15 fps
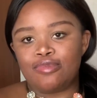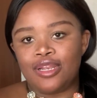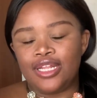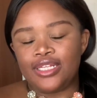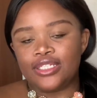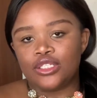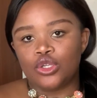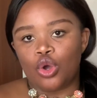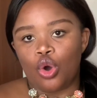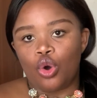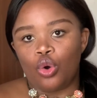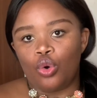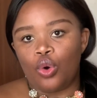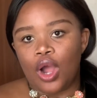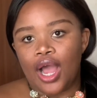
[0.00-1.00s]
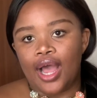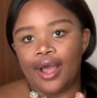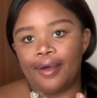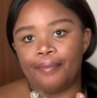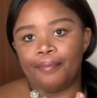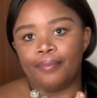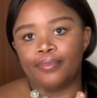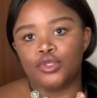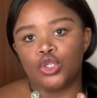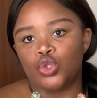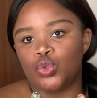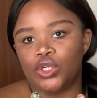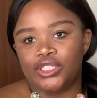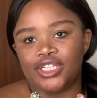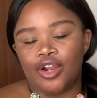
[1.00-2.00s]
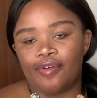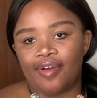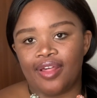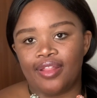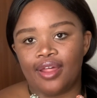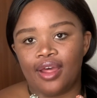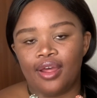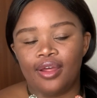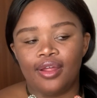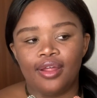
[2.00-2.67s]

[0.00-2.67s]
please go to Twitter rather.